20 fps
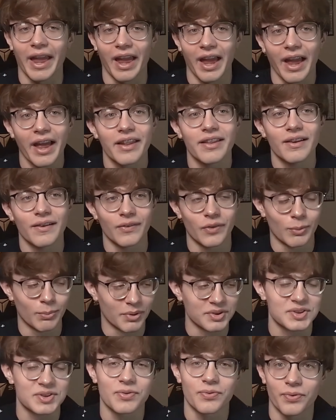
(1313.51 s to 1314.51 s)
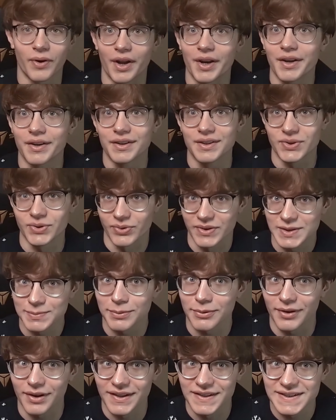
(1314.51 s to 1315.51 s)
and the most fun to
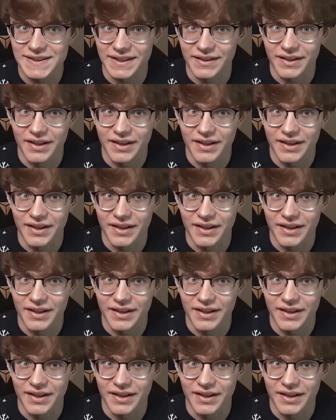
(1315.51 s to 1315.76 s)
experience it.